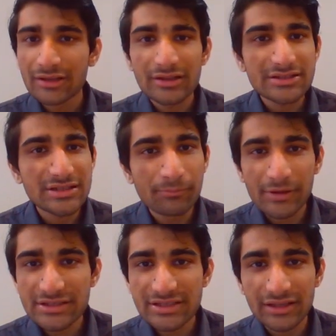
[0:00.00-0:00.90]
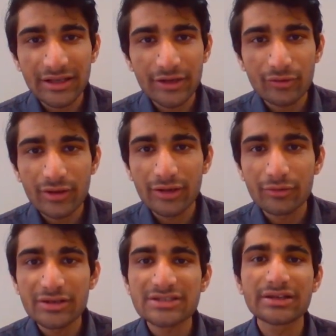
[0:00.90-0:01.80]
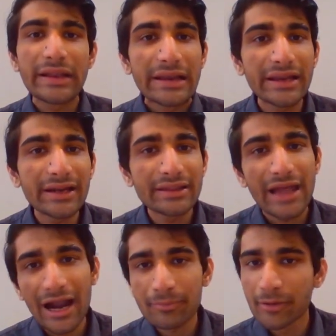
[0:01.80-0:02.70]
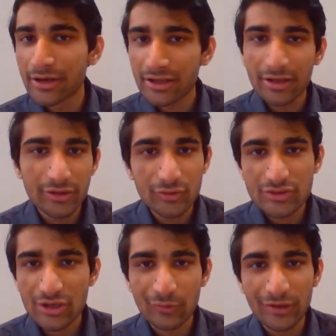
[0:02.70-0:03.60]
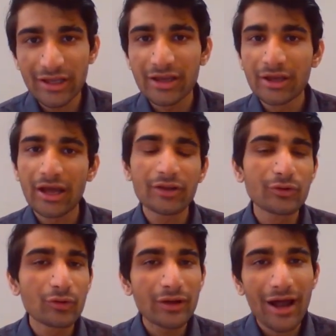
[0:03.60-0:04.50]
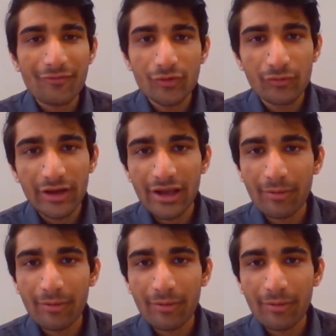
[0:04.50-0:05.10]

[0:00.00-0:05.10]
the simplest thing that you can do is delete that particular user only, and you don't have to worry